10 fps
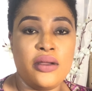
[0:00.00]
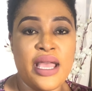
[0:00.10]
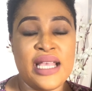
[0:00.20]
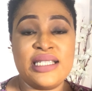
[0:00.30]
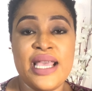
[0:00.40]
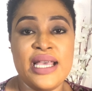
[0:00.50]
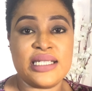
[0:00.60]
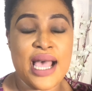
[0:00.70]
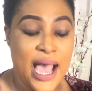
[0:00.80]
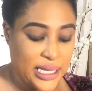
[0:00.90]
SAS
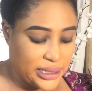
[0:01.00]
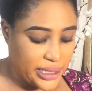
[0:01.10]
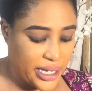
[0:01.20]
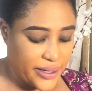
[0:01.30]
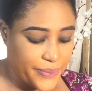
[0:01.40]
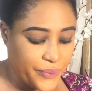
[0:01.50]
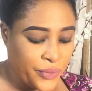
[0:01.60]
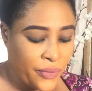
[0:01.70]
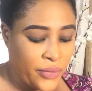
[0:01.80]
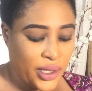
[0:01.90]
has
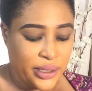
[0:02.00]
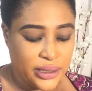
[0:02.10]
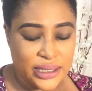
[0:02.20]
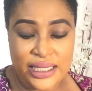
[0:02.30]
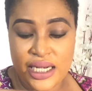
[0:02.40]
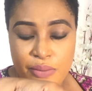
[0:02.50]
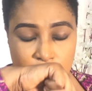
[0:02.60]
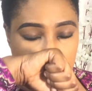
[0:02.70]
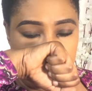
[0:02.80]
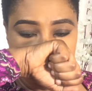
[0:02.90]

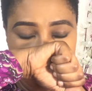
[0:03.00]
cinnamon.